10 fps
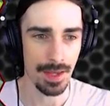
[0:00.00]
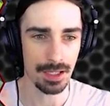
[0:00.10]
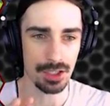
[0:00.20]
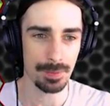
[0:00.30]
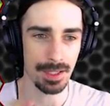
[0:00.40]
That
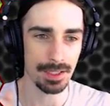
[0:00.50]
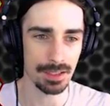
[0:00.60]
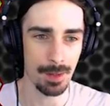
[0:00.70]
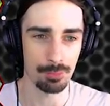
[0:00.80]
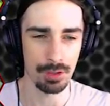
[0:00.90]
could just be like a
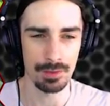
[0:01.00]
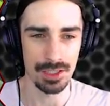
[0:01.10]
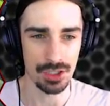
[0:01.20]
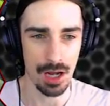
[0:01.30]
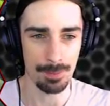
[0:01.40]
temporary
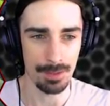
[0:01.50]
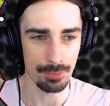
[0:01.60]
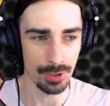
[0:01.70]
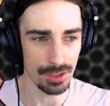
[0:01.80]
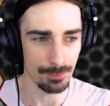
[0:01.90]
stopping
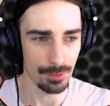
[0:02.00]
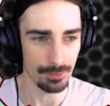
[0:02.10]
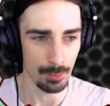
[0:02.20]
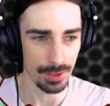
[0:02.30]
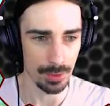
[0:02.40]
point if we
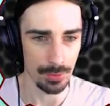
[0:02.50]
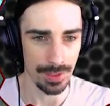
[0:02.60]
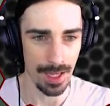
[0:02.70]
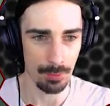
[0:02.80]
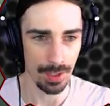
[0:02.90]
ever want to go
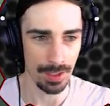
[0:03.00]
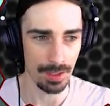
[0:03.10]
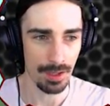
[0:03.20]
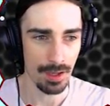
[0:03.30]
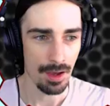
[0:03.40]
that
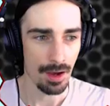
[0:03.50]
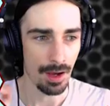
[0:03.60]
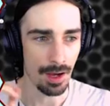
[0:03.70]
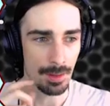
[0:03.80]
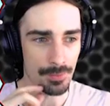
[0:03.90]
way.
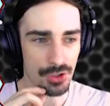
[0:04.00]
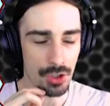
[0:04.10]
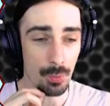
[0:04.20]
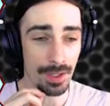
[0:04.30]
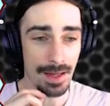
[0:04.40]

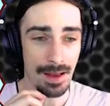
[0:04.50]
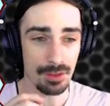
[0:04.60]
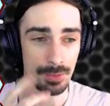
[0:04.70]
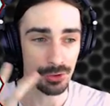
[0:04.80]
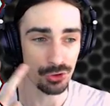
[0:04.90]
So we're gonna have
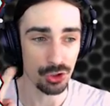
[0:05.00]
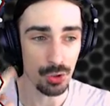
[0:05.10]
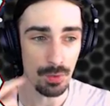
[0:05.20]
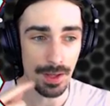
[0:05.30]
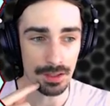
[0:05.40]
to build
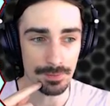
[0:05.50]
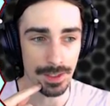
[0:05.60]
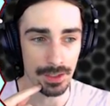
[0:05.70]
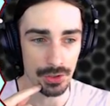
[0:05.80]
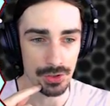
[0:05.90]
two
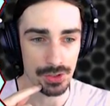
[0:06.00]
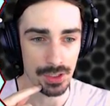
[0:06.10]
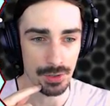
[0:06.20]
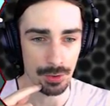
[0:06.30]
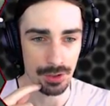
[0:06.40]
elevators
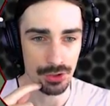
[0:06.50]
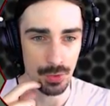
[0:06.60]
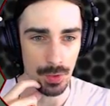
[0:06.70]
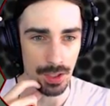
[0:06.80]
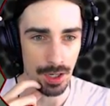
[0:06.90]
in order
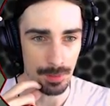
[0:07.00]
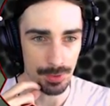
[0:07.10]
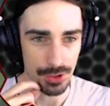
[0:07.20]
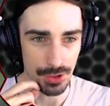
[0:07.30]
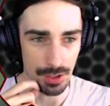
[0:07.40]
to
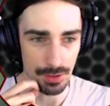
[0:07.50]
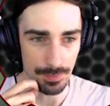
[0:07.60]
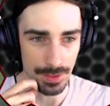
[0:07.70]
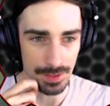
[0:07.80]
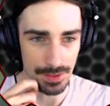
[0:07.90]
accomplish all
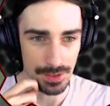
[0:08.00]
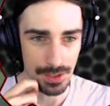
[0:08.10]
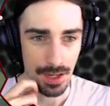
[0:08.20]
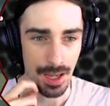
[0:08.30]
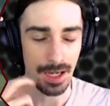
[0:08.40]
of
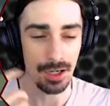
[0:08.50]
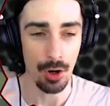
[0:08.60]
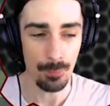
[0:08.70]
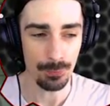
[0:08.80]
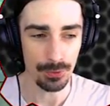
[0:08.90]
this, and
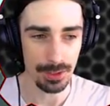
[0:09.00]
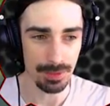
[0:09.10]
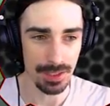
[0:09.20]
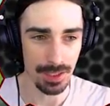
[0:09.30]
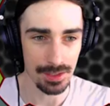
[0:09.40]
hopefully
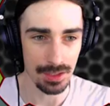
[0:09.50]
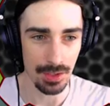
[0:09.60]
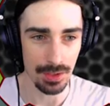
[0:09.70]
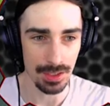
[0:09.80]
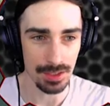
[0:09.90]
because
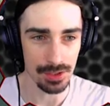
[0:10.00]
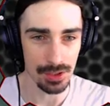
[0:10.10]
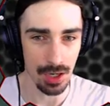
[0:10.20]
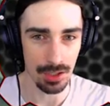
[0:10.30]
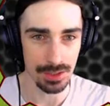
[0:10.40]
these
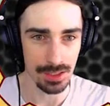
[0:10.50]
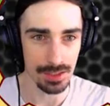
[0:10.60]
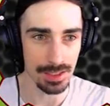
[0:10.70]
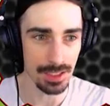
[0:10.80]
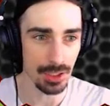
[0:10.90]
aren't
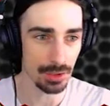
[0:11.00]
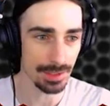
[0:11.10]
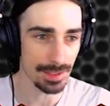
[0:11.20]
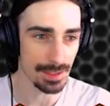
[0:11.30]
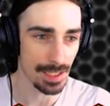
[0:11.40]

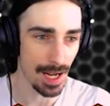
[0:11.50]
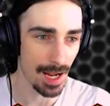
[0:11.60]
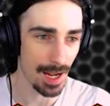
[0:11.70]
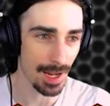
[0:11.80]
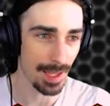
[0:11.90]
nearly as
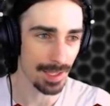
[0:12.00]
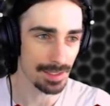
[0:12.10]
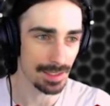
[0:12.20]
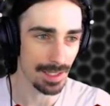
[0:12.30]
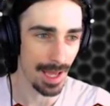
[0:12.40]
high
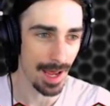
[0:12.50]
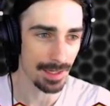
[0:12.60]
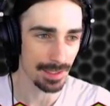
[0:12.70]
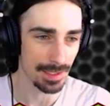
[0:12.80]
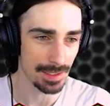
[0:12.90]
as
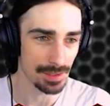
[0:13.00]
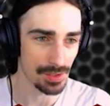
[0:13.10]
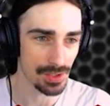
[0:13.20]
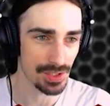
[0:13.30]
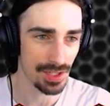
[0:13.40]
that
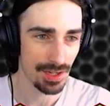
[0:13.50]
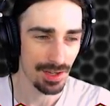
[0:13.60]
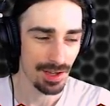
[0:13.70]
is,